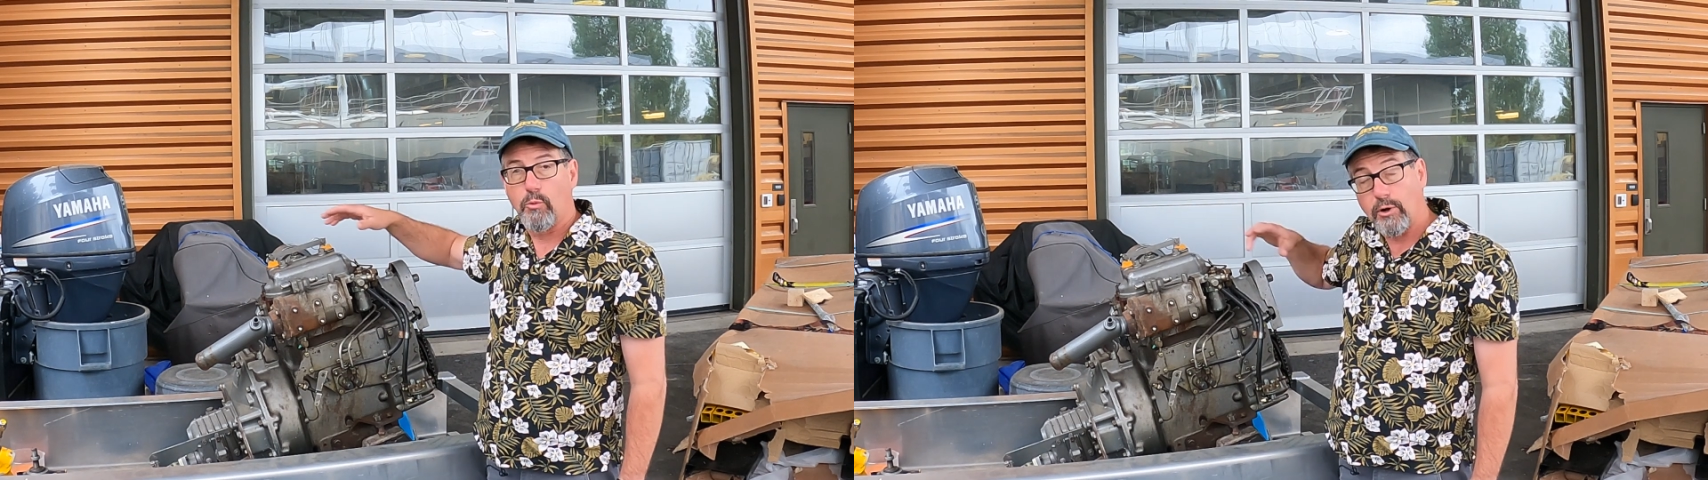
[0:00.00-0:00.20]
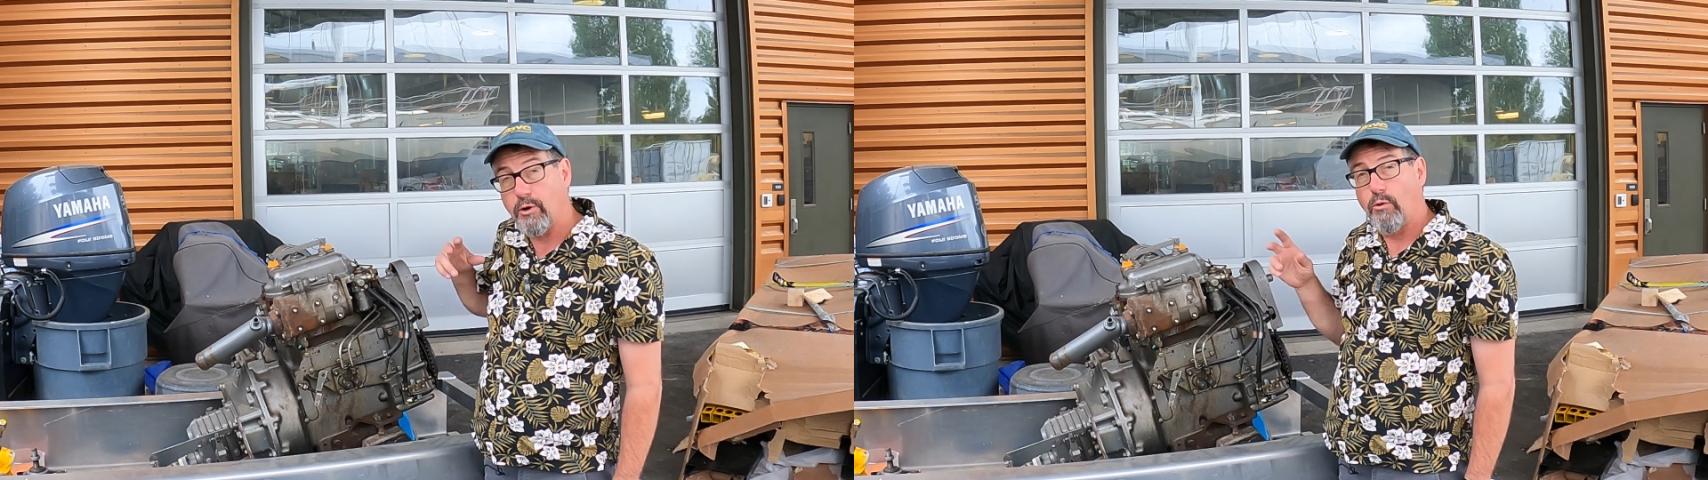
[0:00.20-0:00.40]

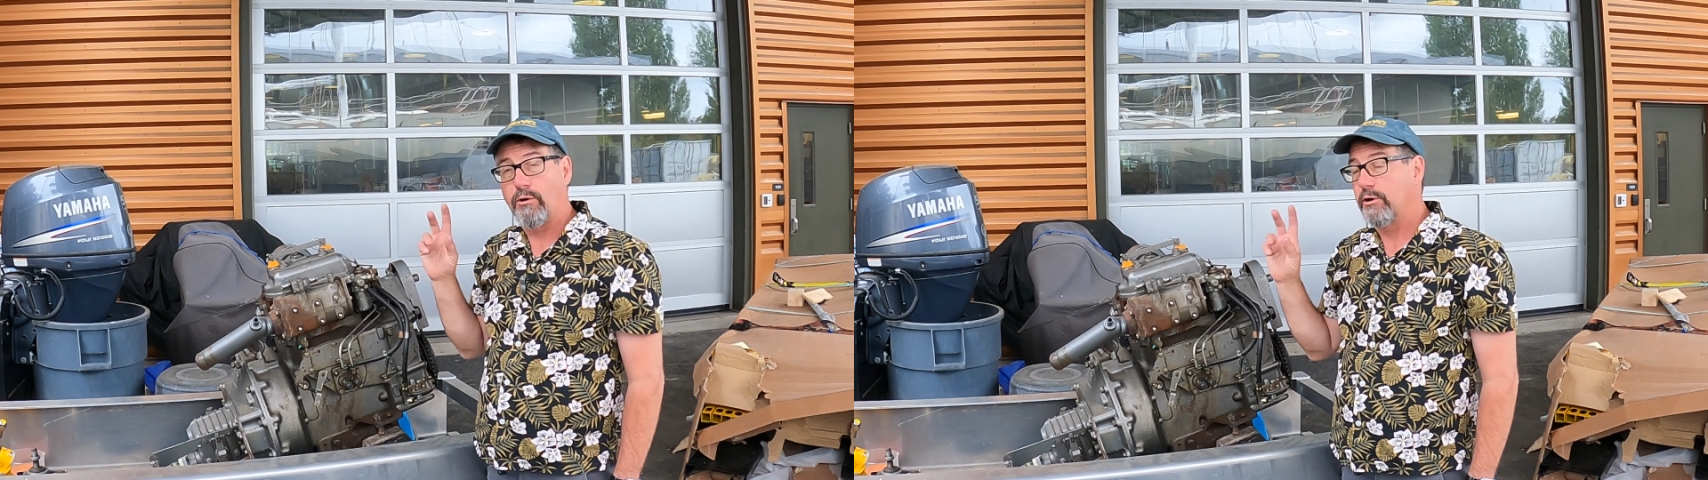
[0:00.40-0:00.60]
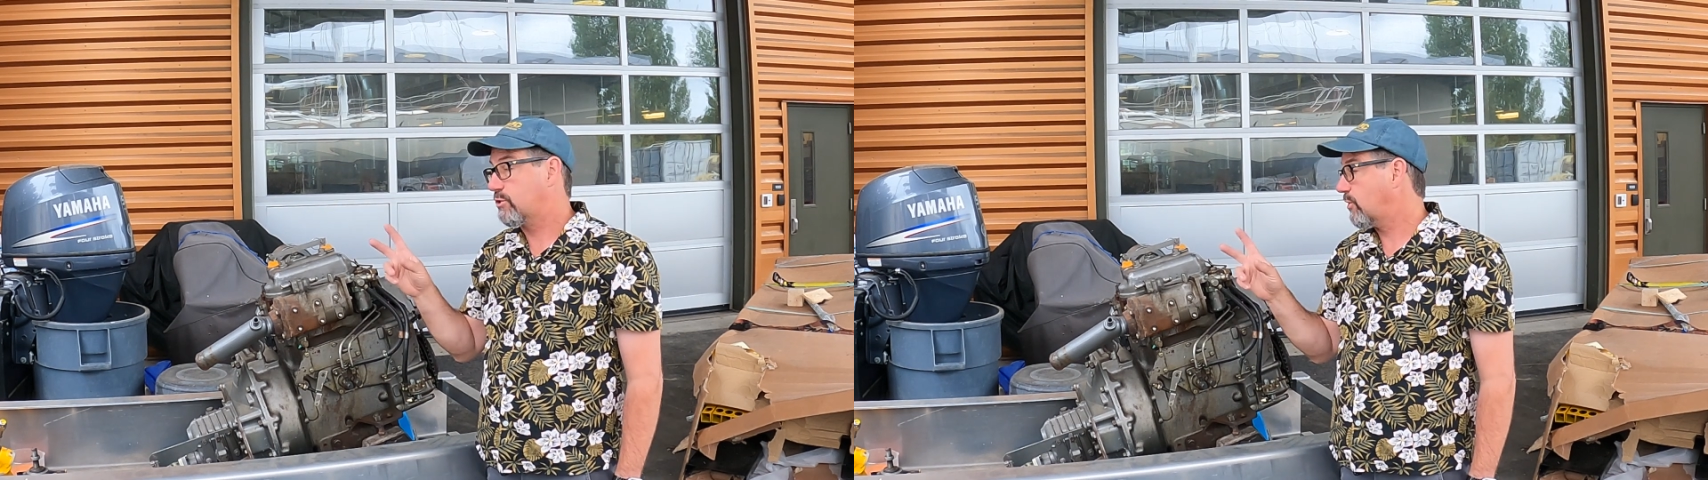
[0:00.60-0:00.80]
We're going to
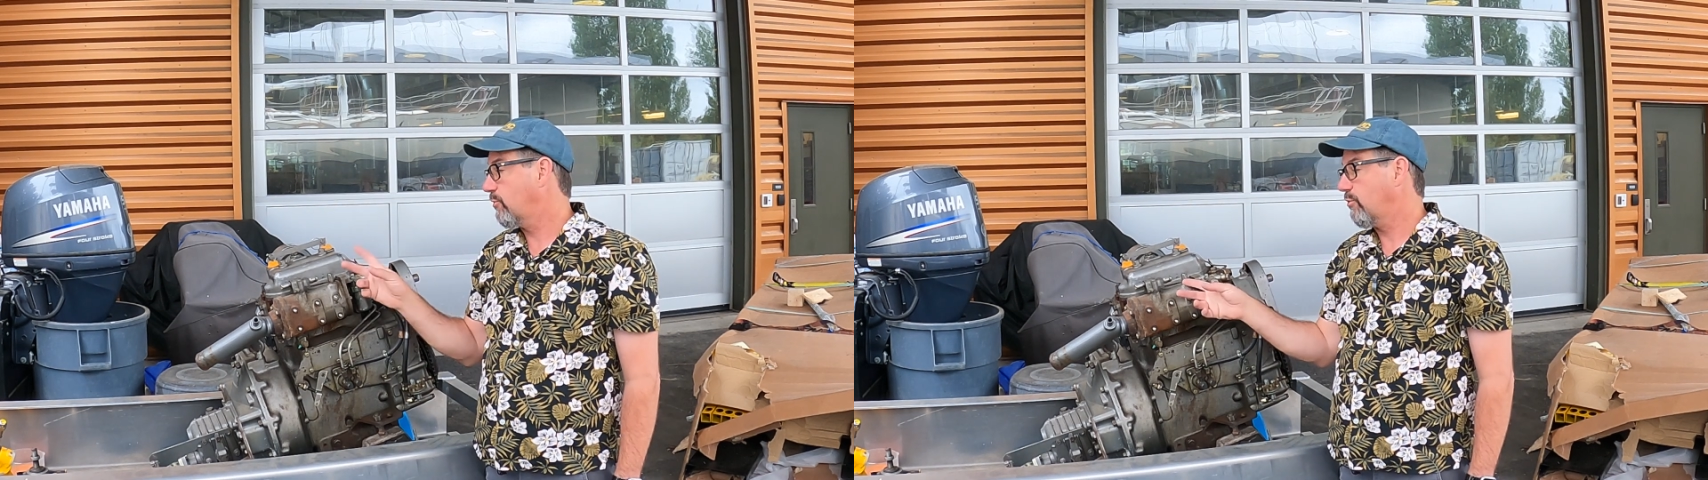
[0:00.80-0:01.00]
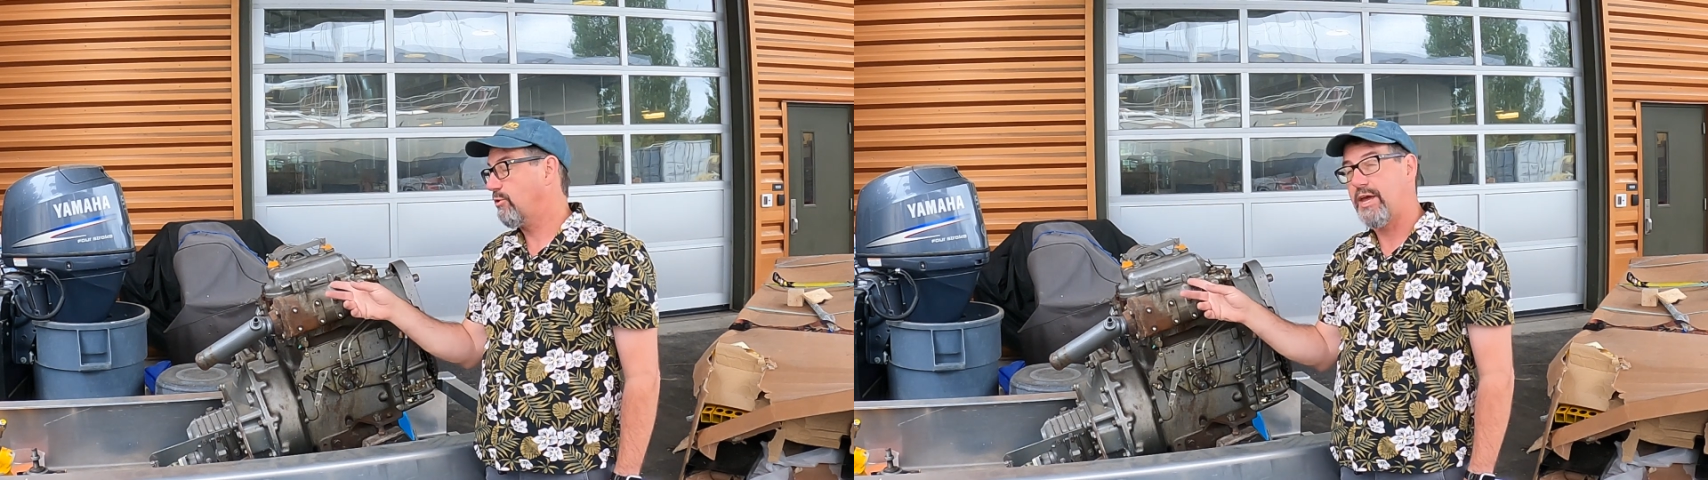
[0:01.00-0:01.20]
order
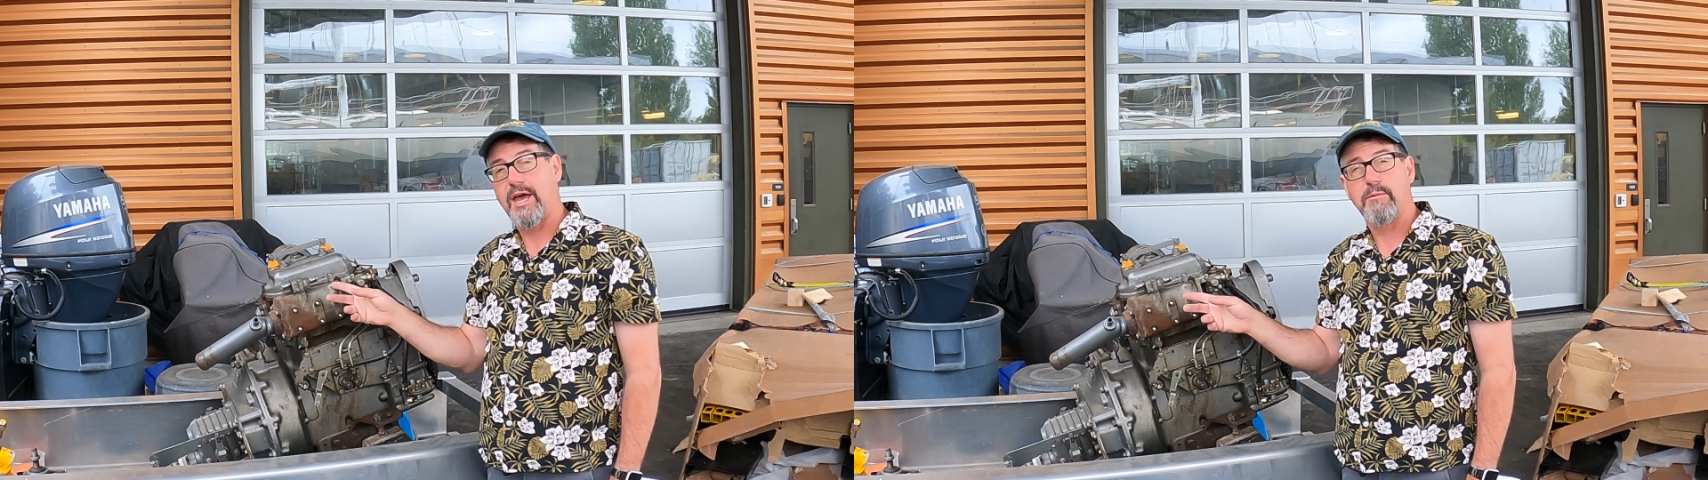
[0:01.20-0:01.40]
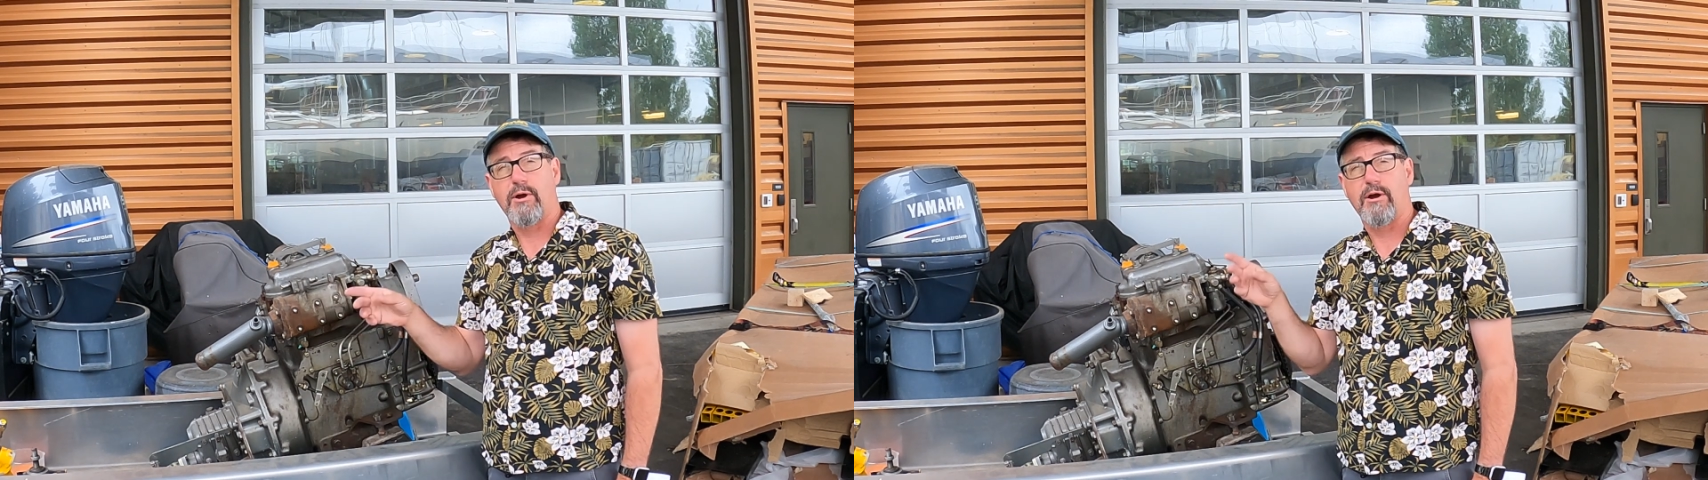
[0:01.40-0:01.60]
2 new
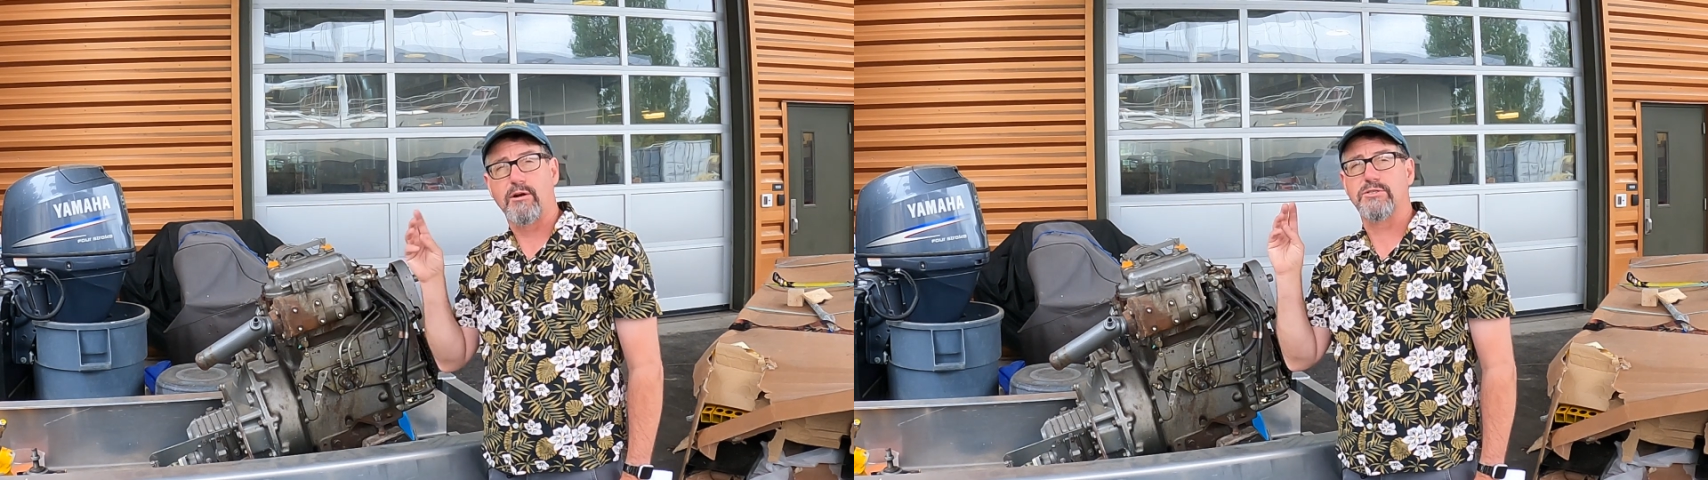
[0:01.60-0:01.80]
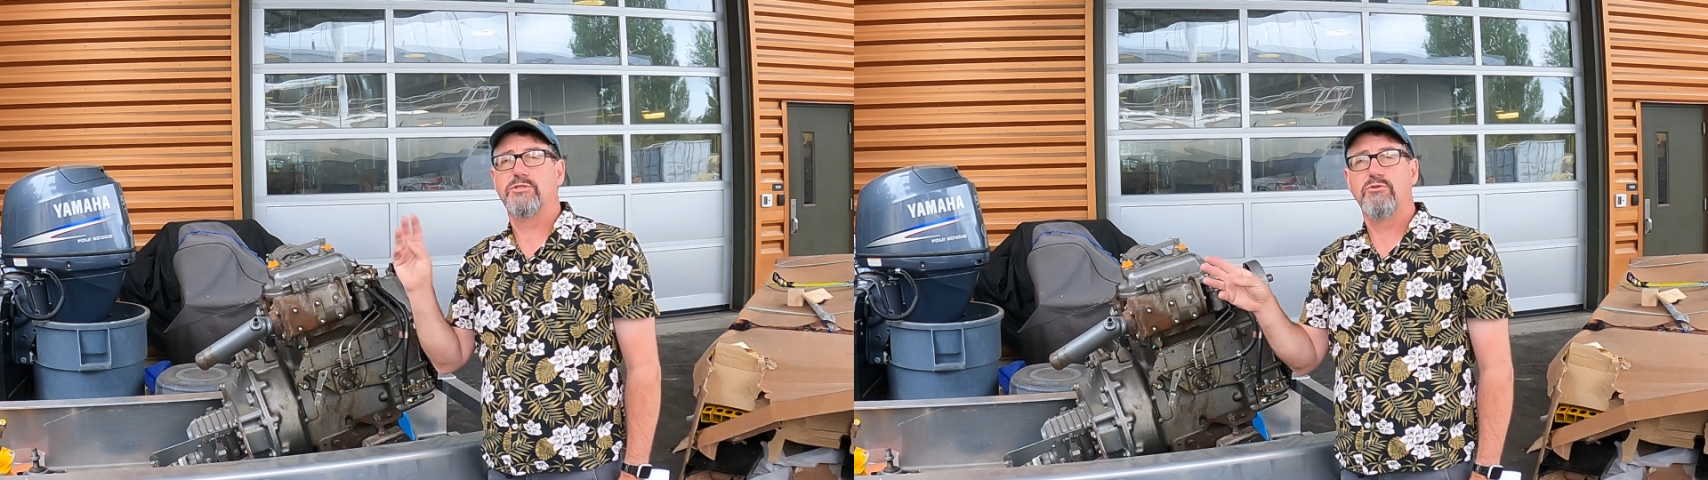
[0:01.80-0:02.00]
Yanmars,